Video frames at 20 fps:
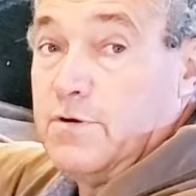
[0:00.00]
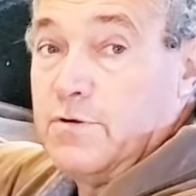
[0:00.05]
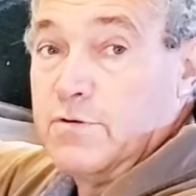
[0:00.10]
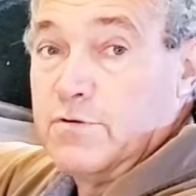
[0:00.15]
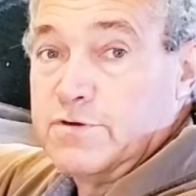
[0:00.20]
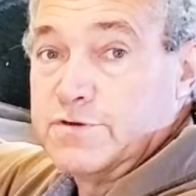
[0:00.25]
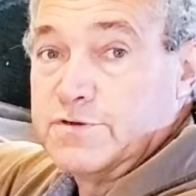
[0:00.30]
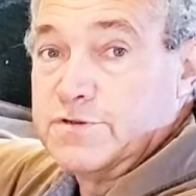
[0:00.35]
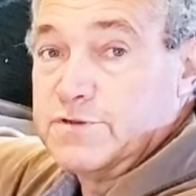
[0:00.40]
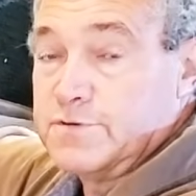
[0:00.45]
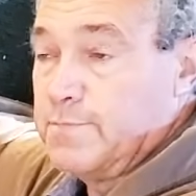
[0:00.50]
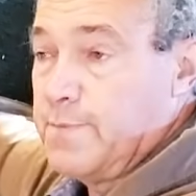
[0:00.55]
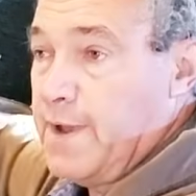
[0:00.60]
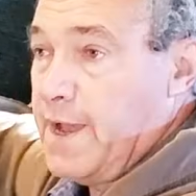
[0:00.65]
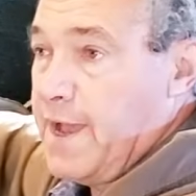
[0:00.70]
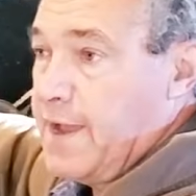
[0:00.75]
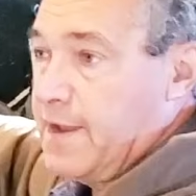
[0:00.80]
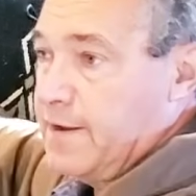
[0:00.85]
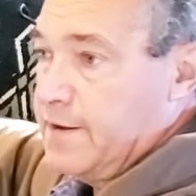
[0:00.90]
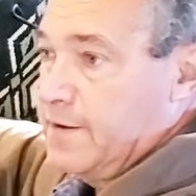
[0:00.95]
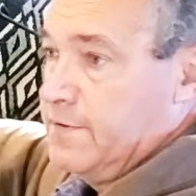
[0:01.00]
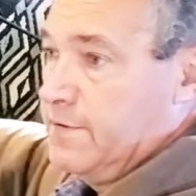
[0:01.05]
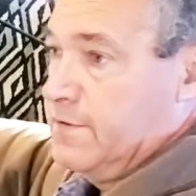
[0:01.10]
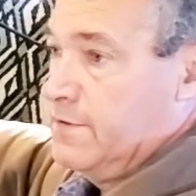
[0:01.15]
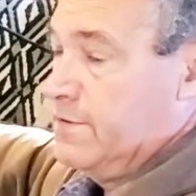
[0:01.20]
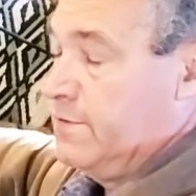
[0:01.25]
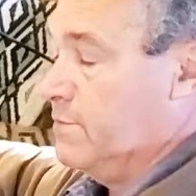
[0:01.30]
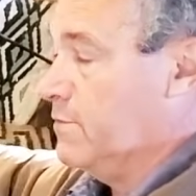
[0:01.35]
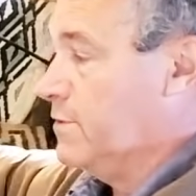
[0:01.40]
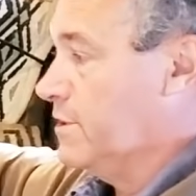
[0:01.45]
horse's back,
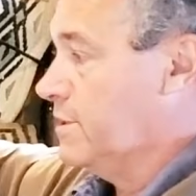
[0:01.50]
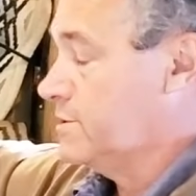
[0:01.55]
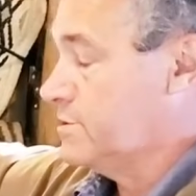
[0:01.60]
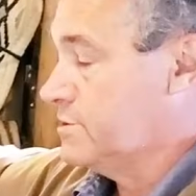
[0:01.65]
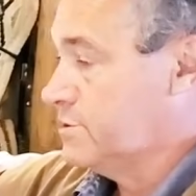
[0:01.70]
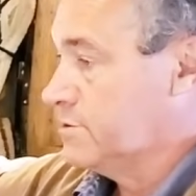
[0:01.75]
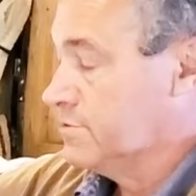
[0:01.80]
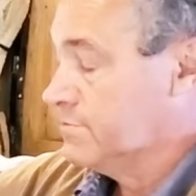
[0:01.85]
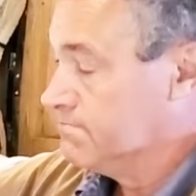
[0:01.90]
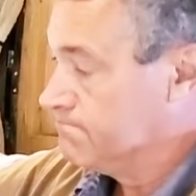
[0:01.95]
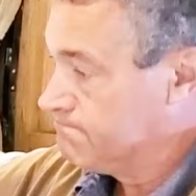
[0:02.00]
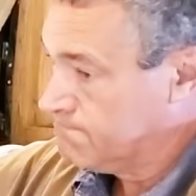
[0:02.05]
which